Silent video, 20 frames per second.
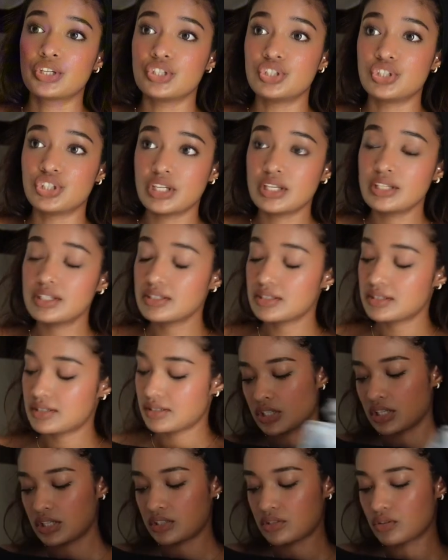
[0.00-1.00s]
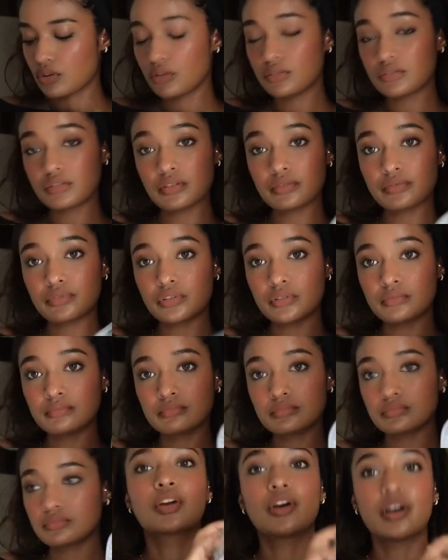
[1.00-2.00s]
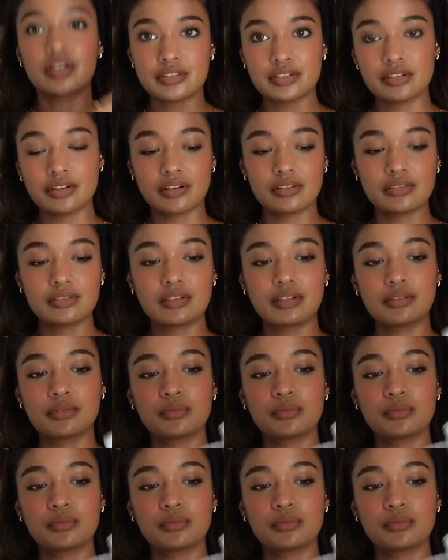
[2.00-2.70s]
So I use a denim also from